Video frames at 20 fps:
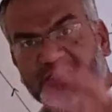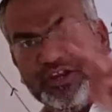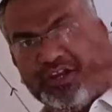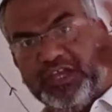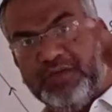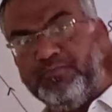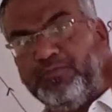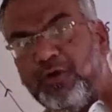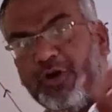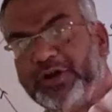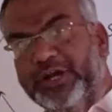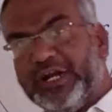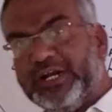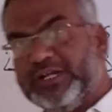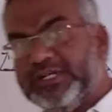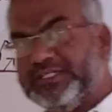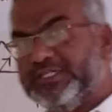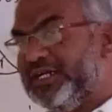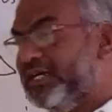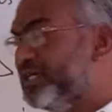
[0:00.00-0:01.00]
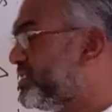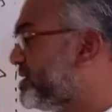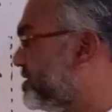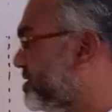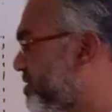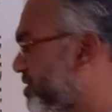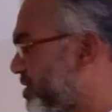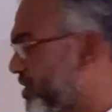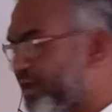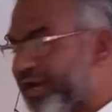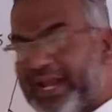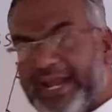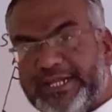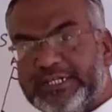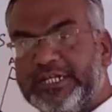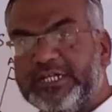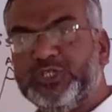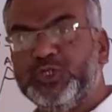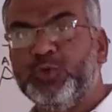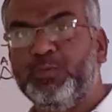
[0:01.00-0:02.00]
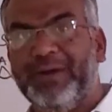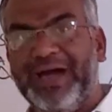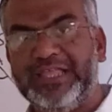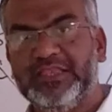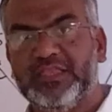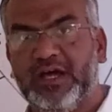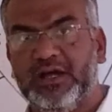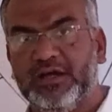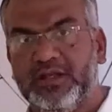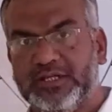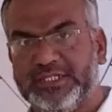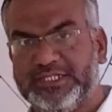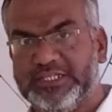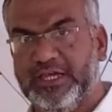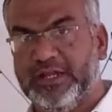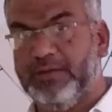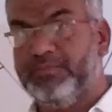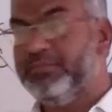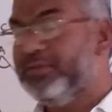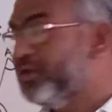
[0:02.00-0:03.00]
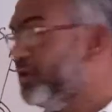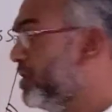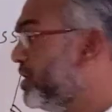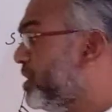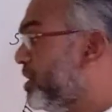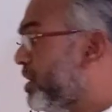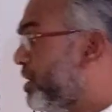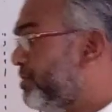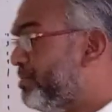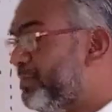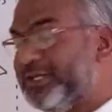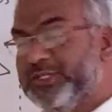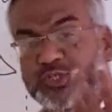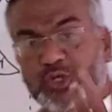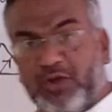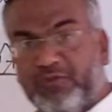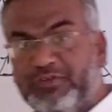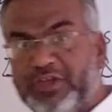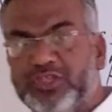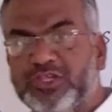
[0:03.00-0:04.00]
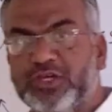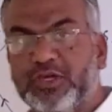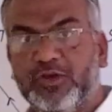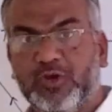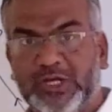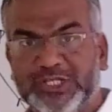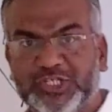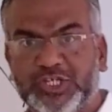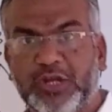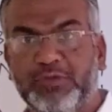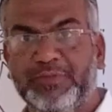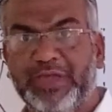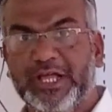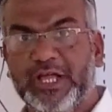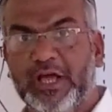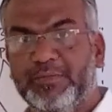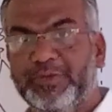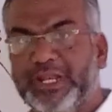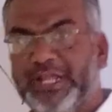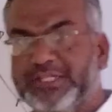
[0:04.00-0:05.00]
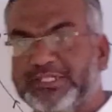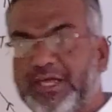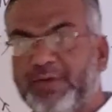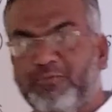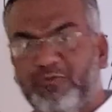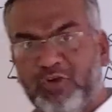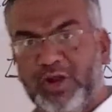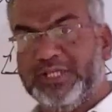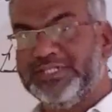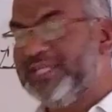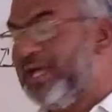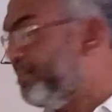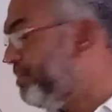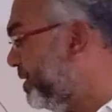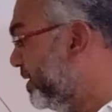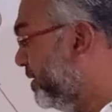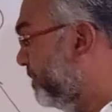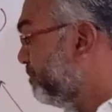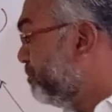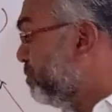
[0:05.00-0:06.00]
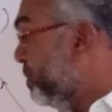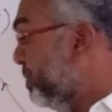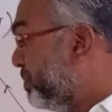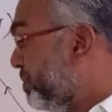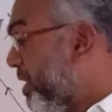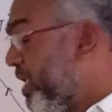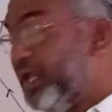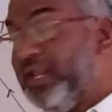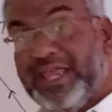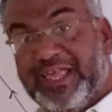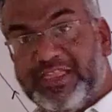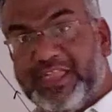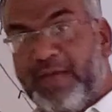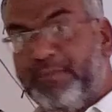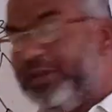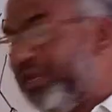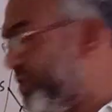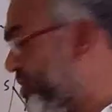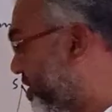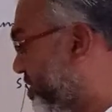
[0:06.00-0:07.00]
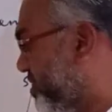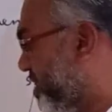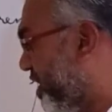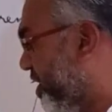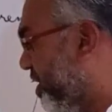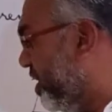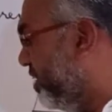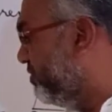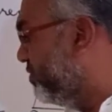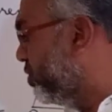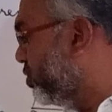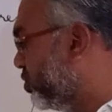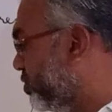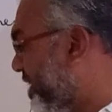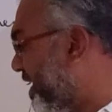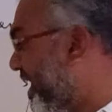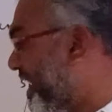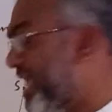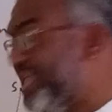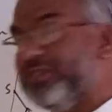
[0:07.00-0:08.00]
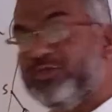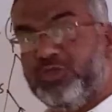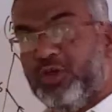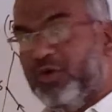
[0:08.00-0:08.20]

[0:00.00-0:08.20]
three important results related to Pythagoras theorem, based on which question may come in exam. For example, in examination they give you the length